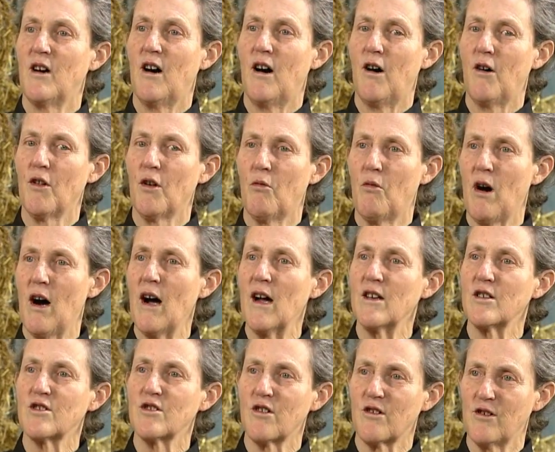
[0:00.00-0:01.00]

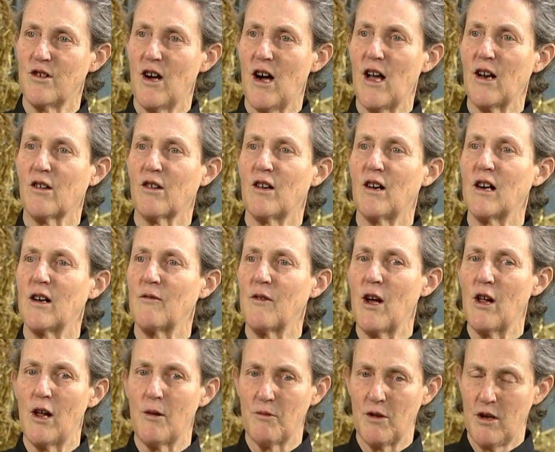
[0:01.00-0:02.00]
Otherwise, they're not going to
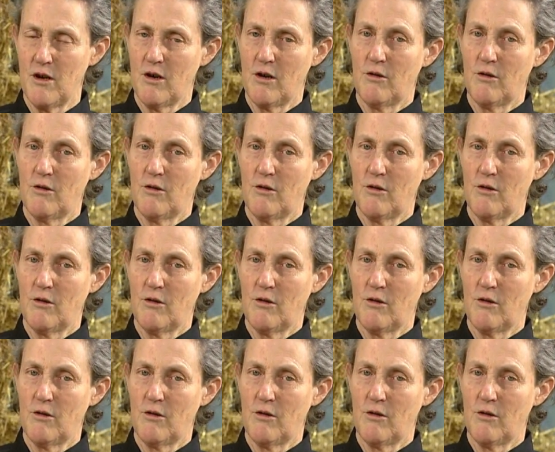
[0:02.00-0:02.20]
develop.